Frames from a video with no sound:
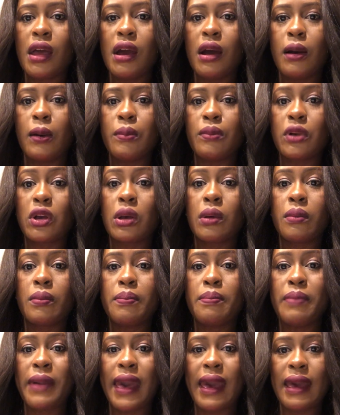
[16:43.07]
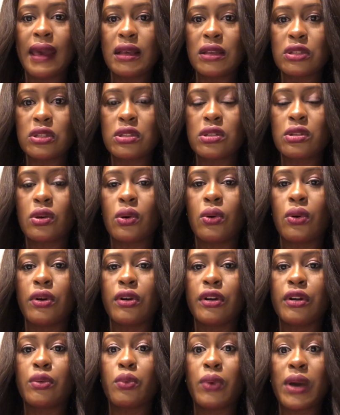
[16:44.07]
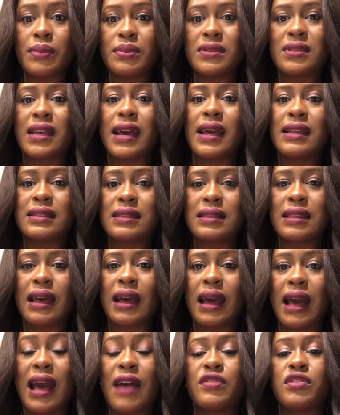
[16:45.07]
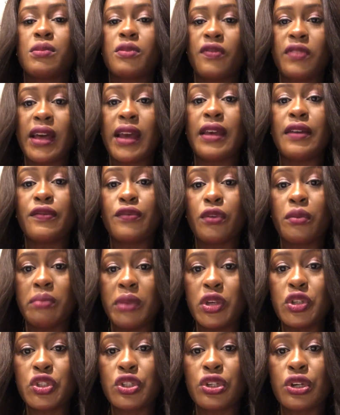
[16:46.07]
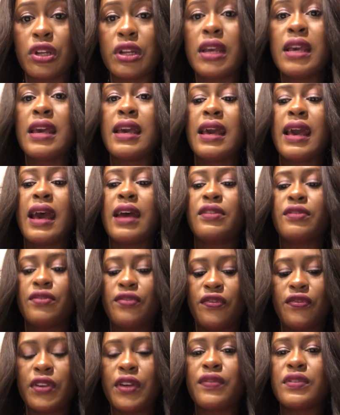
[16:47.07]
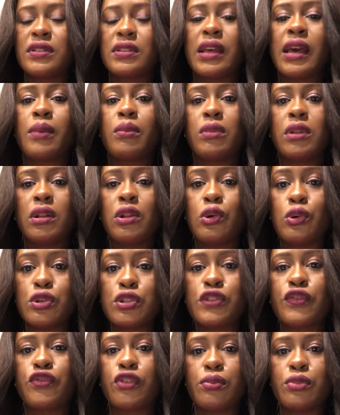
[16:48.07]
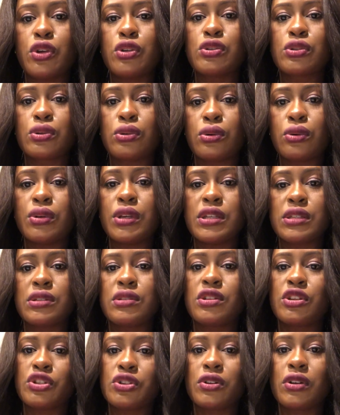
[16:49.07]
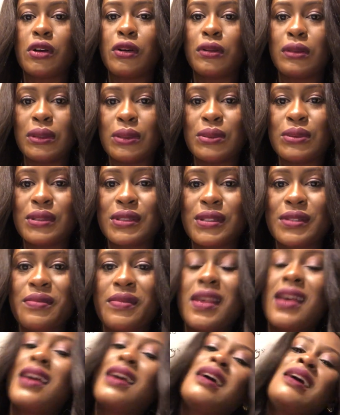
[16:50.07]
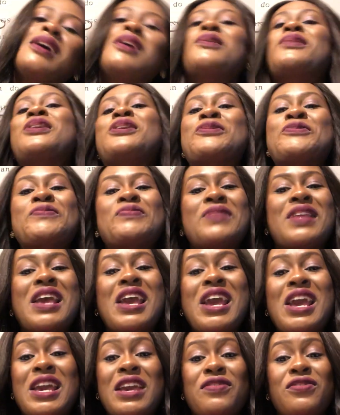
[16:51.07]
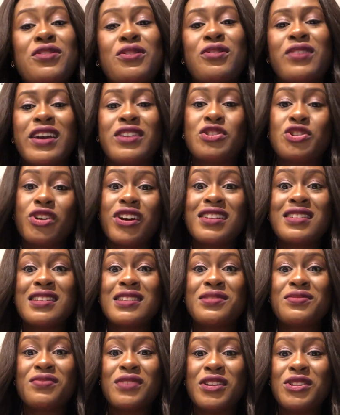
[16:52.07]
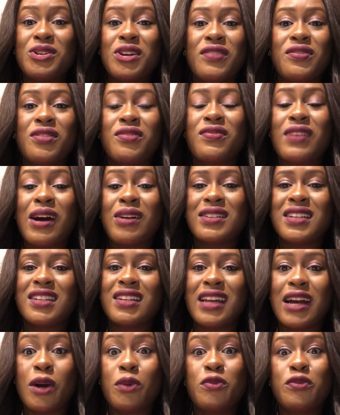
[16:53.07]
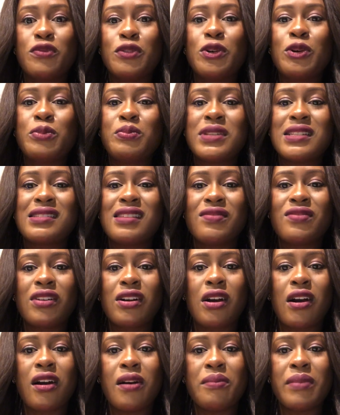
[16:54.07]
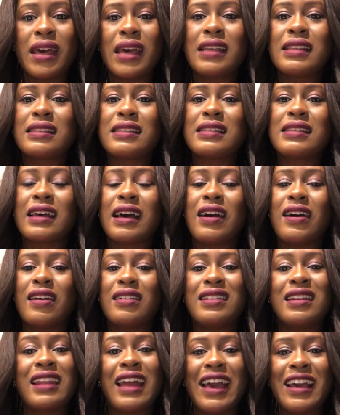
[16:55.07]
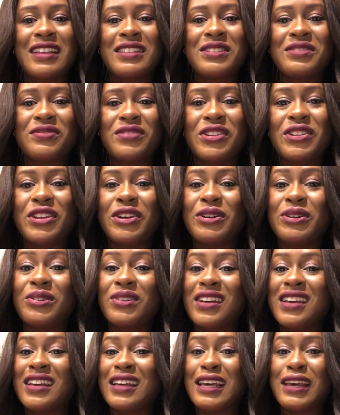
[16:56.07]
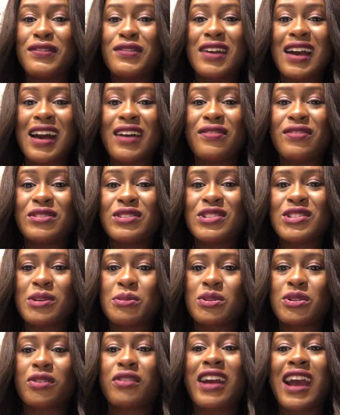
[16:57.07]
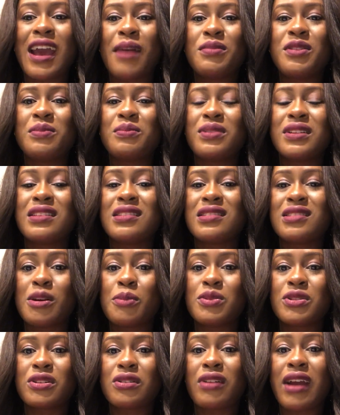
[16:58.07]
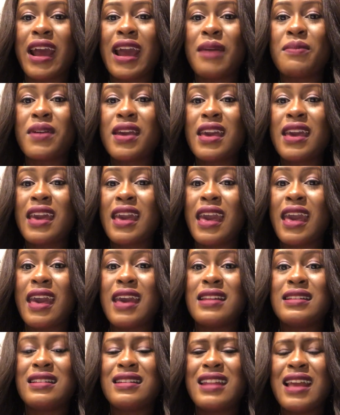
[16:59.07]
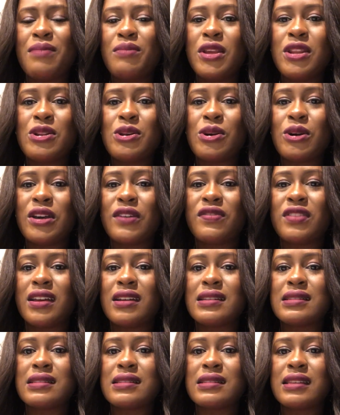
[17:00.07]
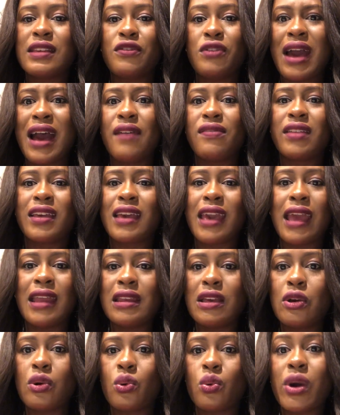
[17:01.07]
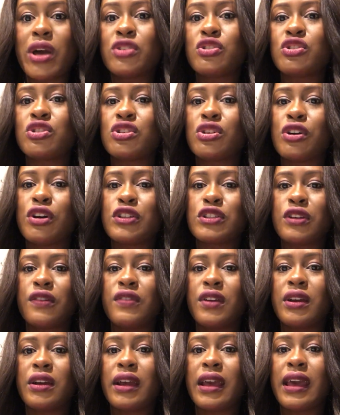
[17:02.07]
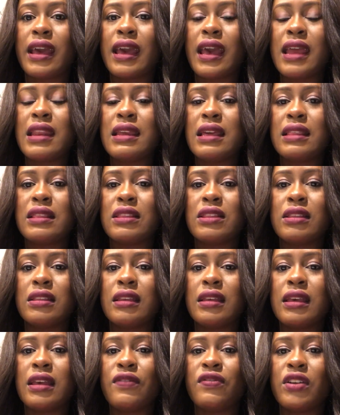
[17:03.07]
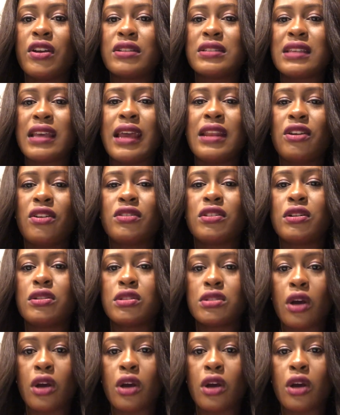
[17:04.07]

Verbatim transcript: um banks or websites that have some of that information. And fifth, and um, loans from your school, institutional loans. Well, if you enjoyed this video, if you found it helpful, please leave a comment and like the video. If you haven't subscribed, please subscribe, and let me know if there's if you have like any questions, or there any if there's any other